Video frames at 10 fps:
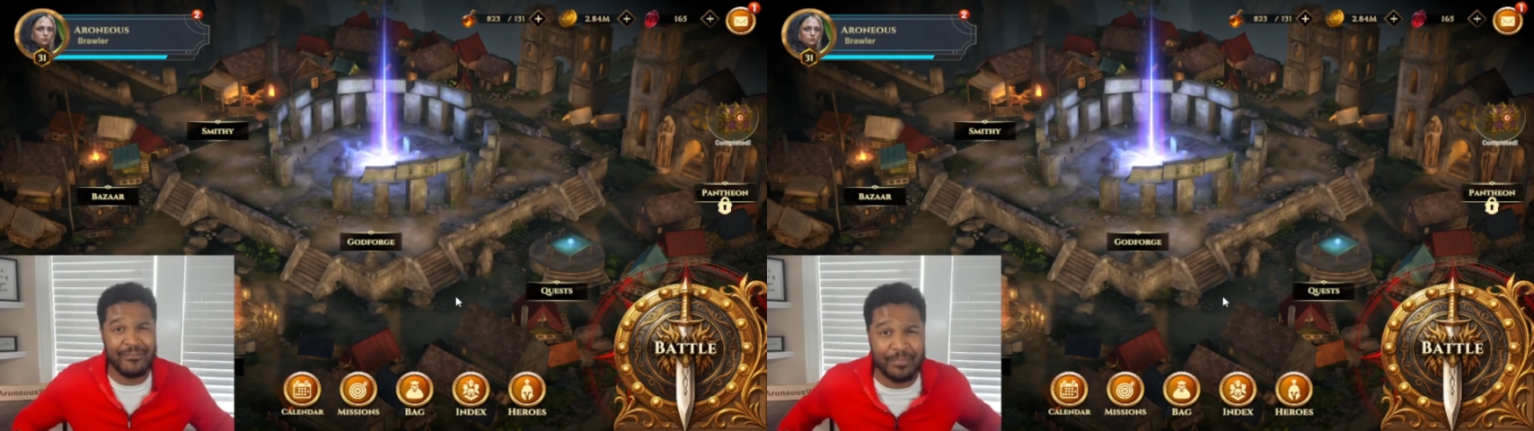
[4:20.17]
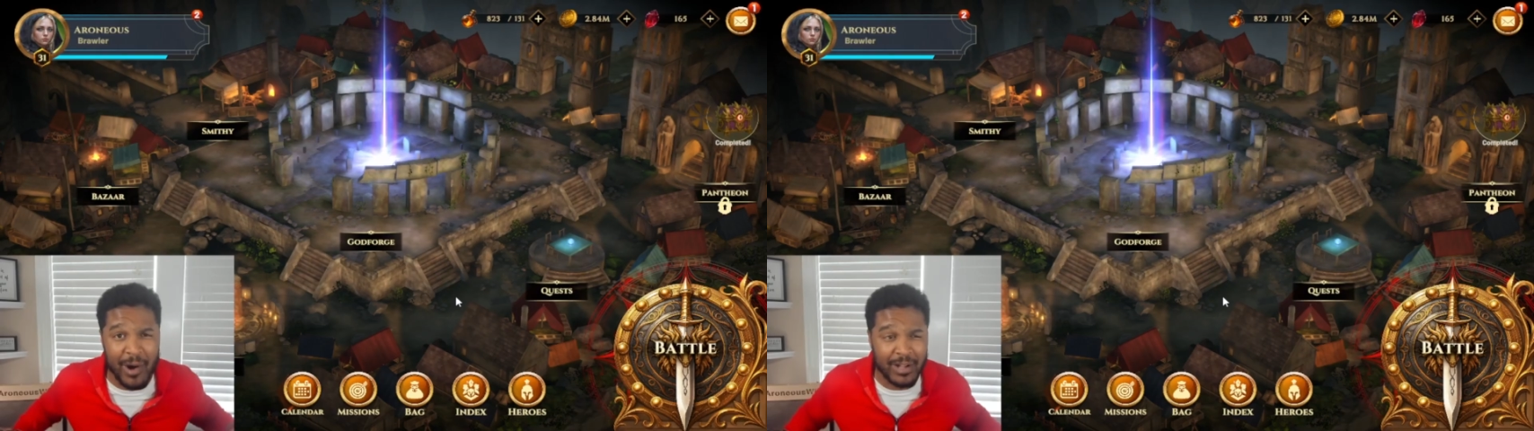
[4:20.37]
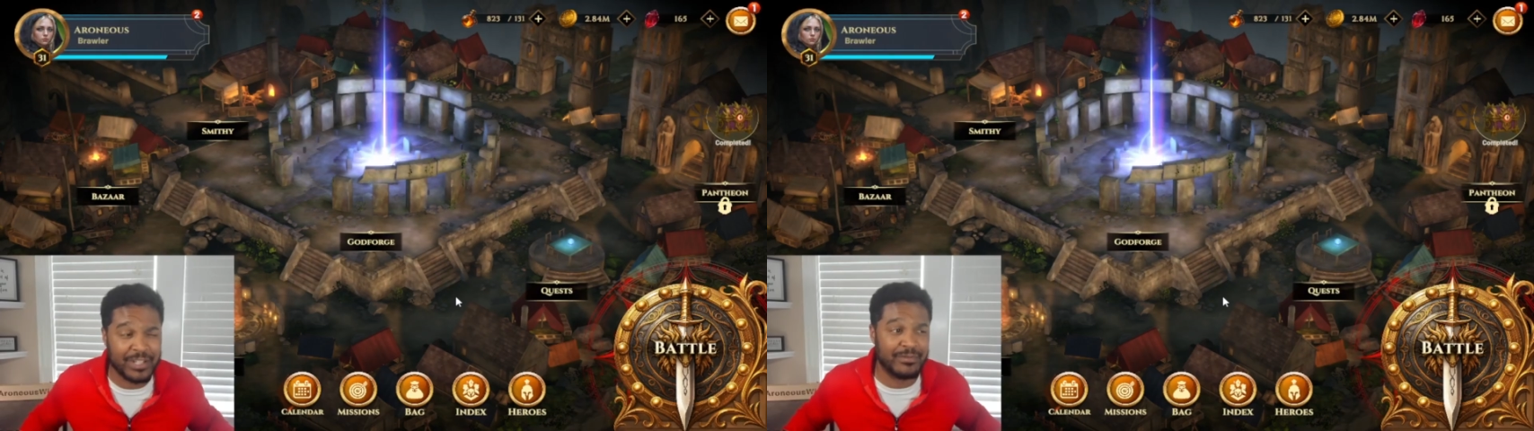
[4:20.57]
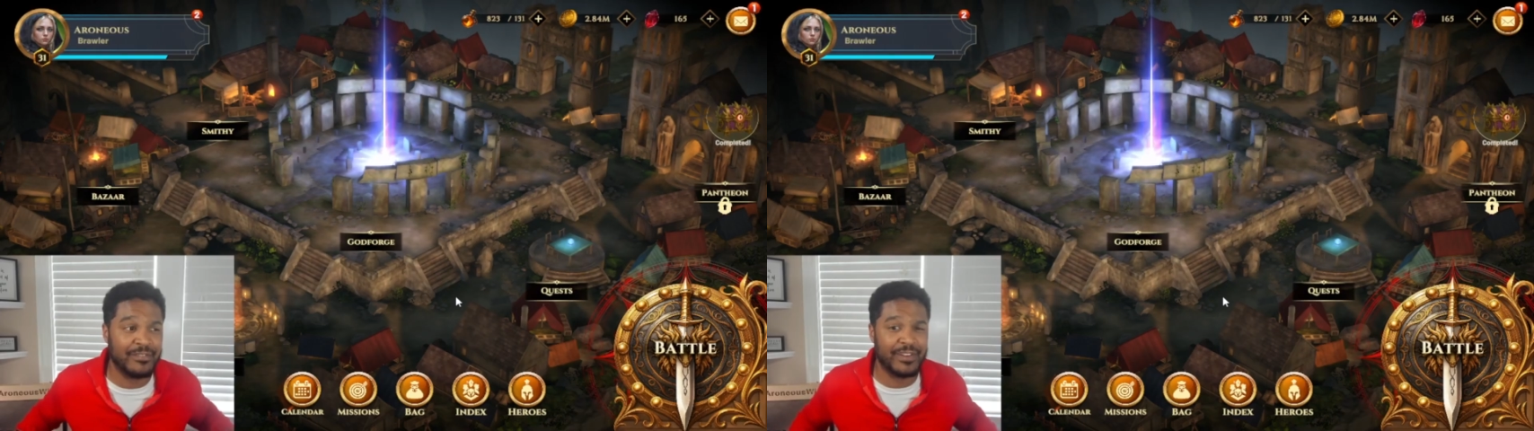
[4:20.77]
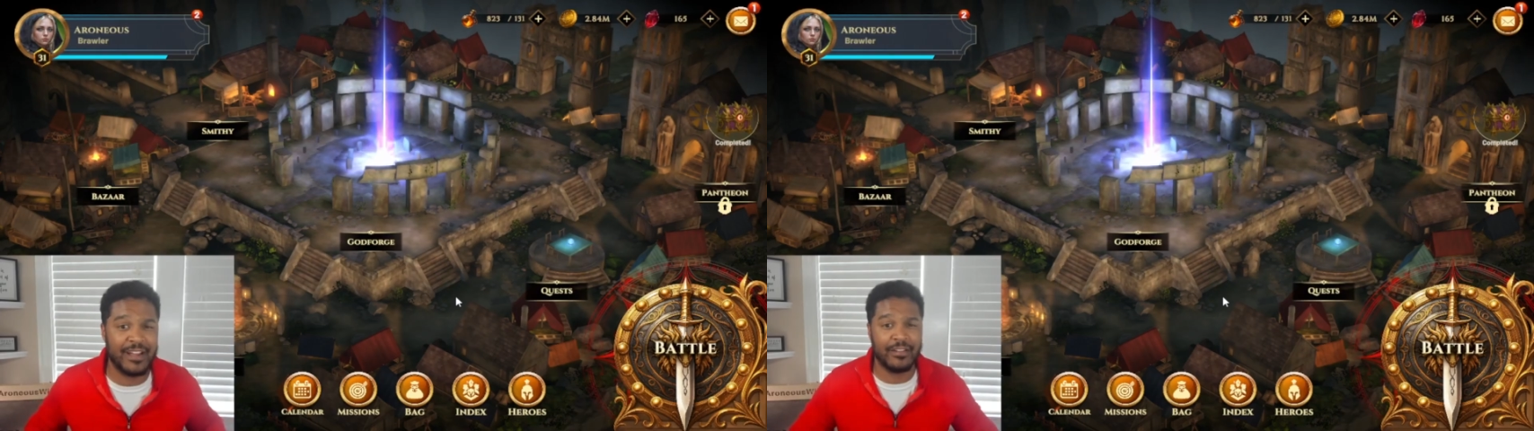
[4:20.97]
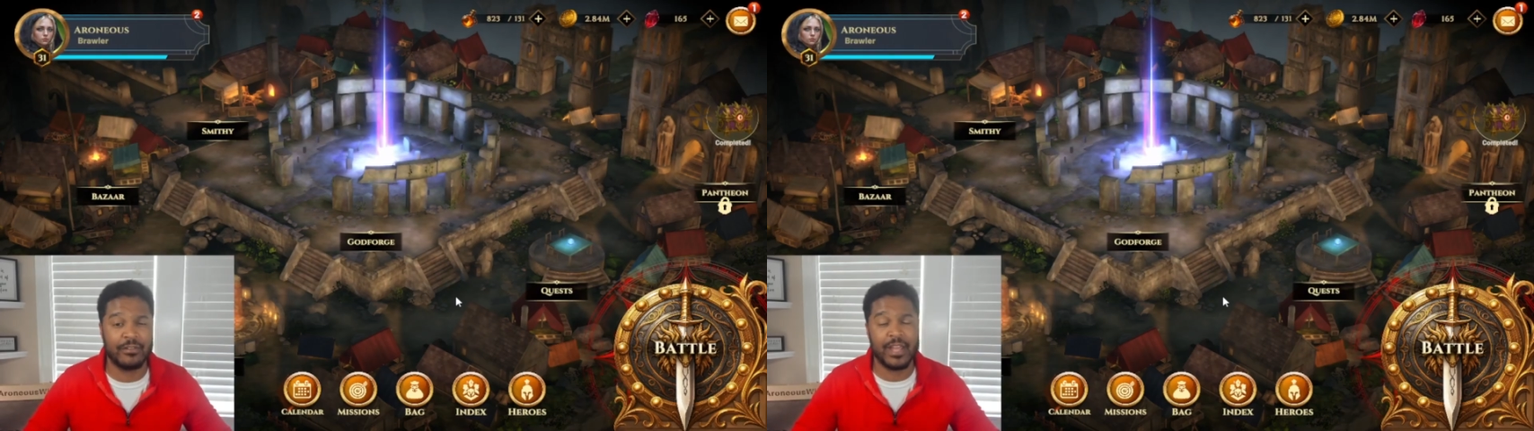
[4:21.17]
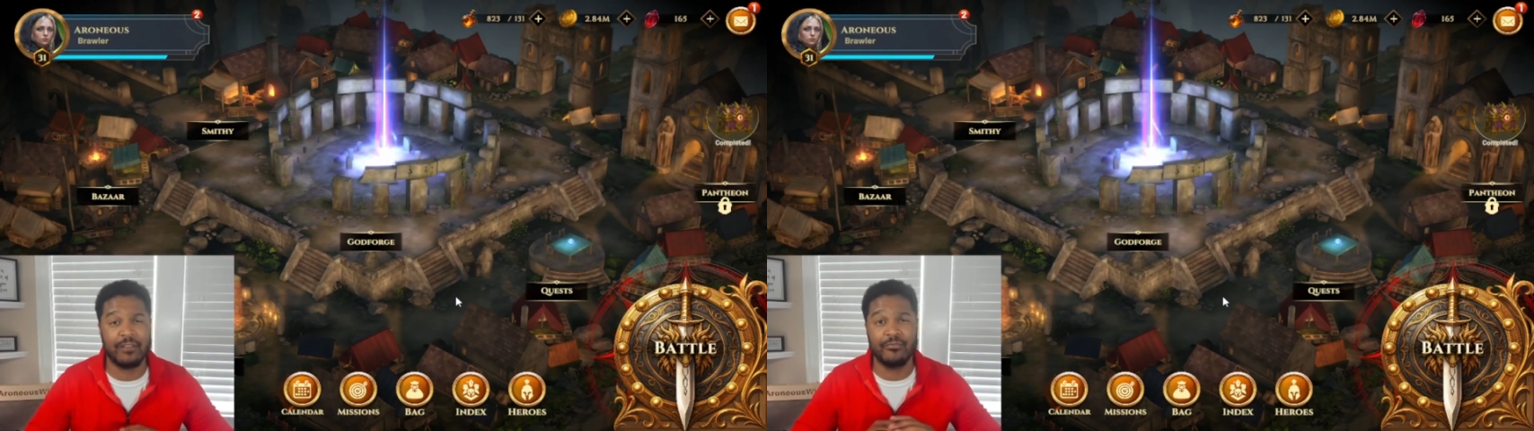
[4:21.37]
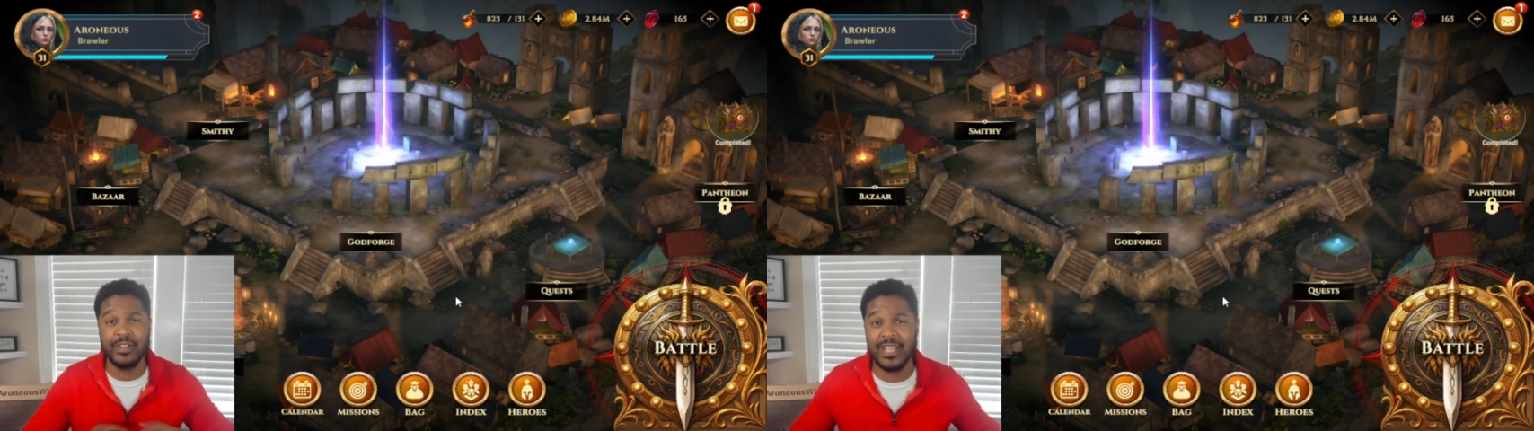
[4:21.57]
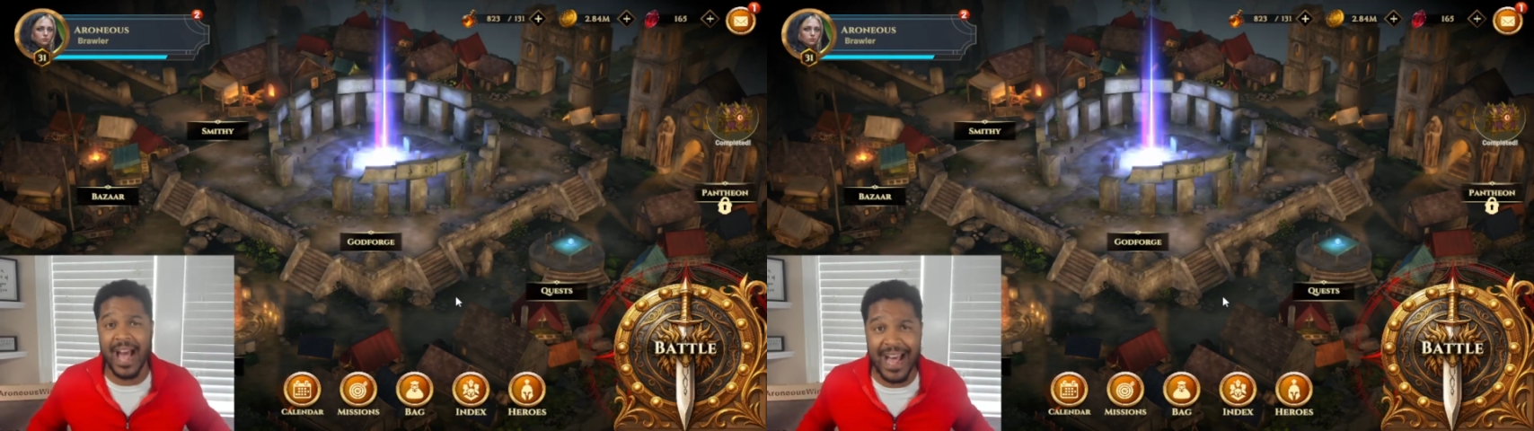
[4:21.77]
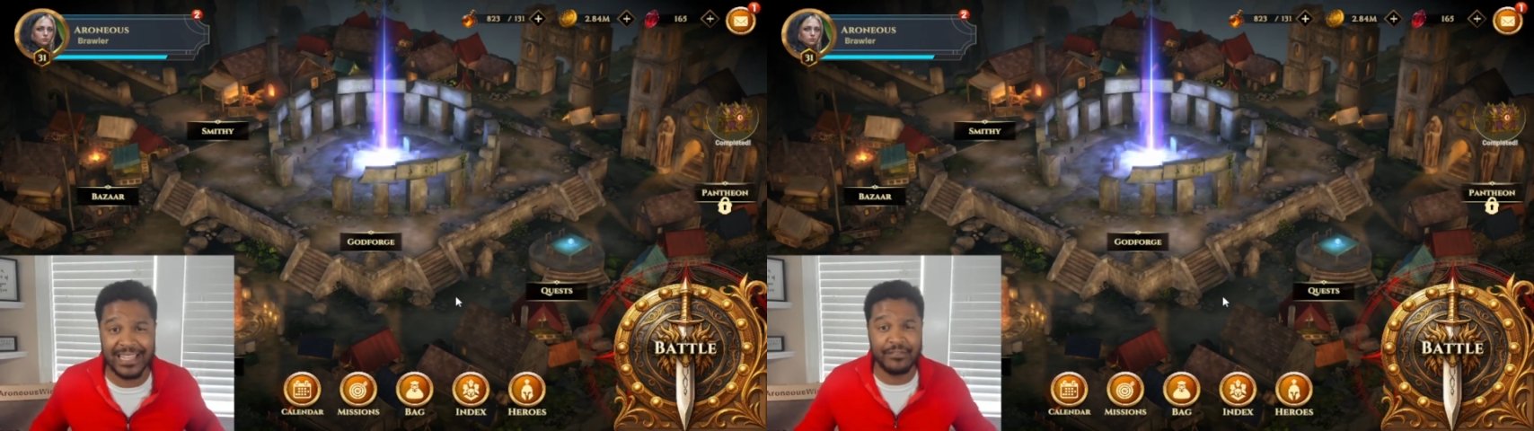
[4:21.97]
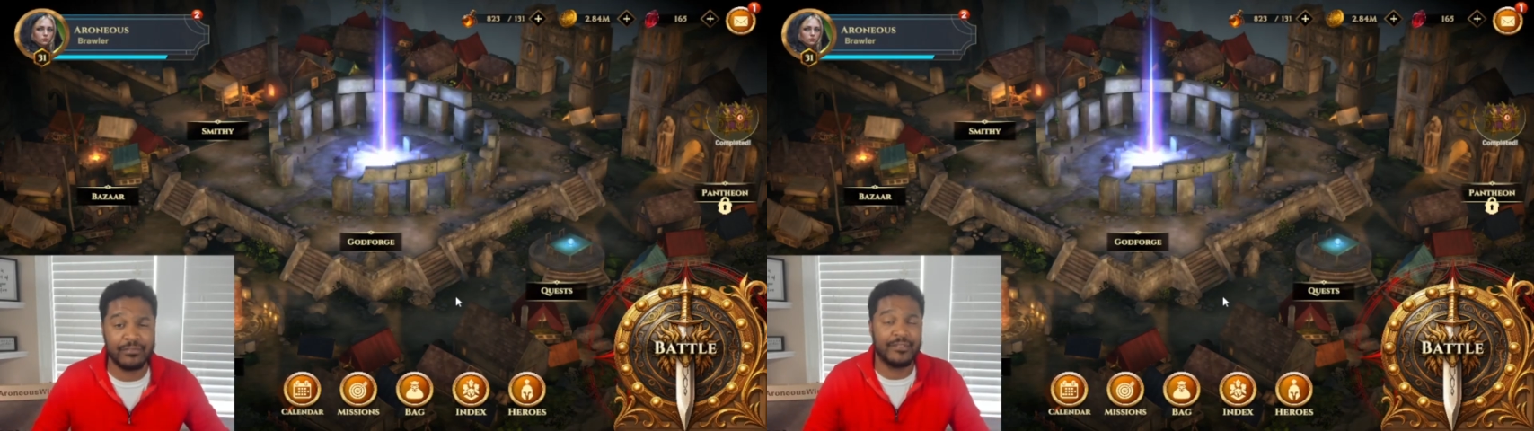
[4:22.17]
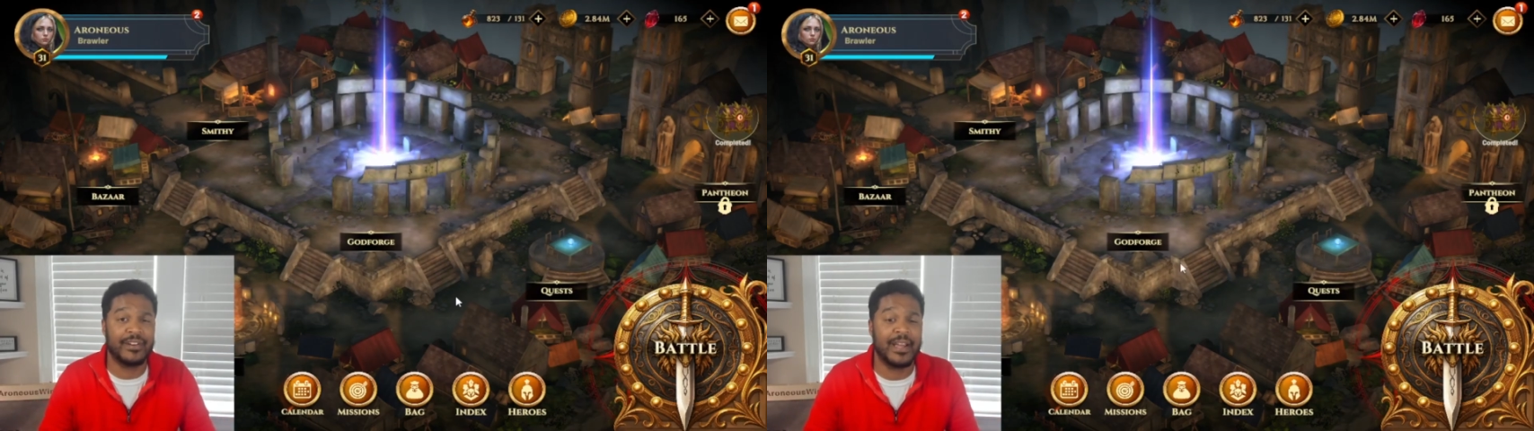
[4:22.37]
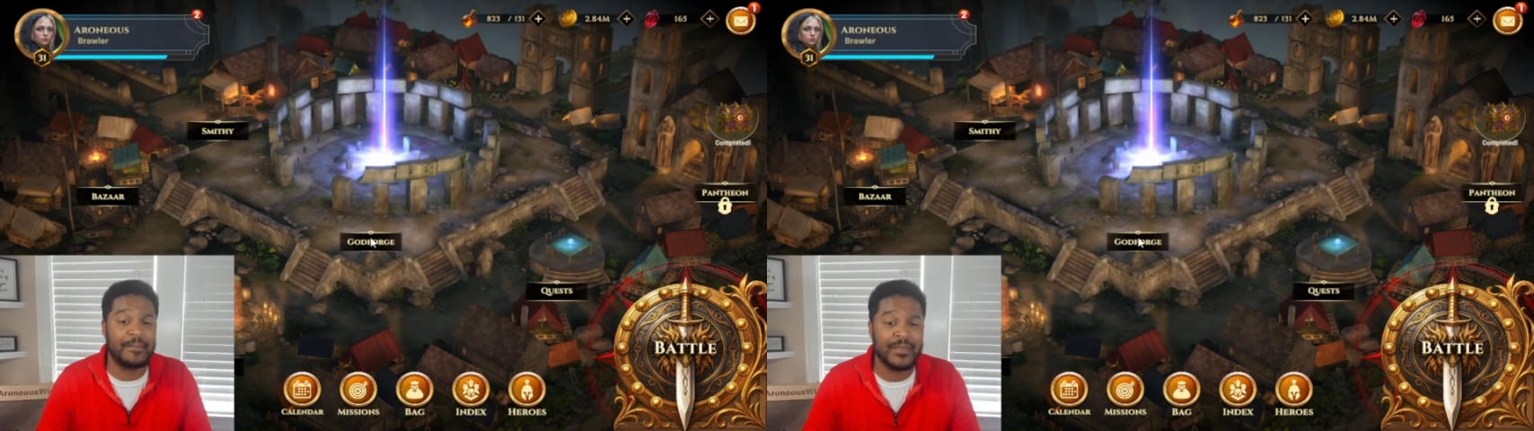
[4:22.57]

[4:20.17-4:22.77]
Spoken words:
polished Ryvenite or like really high level Ryvenite,